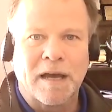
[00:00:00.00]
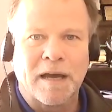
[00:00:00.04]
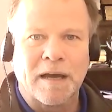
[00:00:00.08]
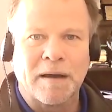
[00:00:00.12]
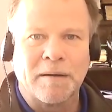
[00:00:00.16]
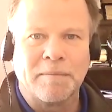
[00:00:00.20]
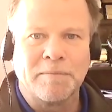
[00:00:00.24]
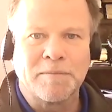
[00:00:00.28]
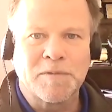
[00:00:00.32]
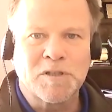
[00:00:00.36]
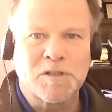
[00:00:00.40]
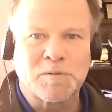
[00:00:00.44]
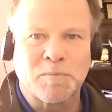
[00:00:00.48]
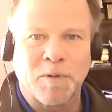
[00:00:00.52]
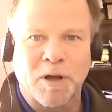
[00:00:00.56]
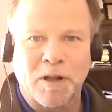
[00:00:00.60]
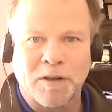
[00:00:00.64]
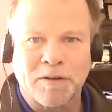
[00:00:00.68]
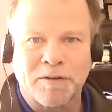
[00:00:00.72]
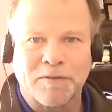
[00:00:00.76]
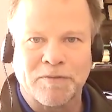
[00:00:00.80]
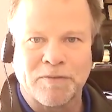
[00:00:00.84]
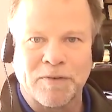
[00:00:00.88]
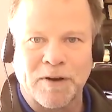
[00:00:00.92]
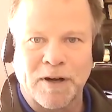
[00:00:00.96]
um,
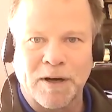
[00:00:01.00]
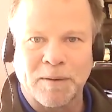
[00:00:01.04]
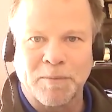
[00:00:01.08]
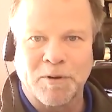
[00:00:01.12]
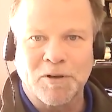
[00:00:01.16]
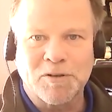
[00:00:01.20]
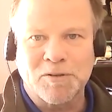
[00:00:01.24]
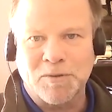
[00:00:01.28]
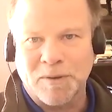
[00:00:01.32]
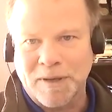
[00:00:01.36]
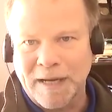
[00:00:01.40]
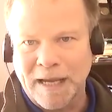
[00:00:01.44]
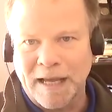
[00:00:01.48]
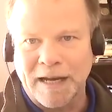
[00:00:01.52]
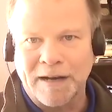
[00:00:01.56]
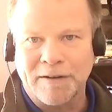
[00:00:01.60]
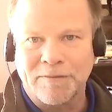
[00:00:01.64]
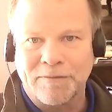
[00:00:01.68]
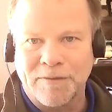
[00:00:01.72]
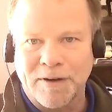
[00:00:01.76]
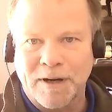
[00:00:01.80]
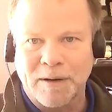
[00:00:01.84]
smaller farmers organic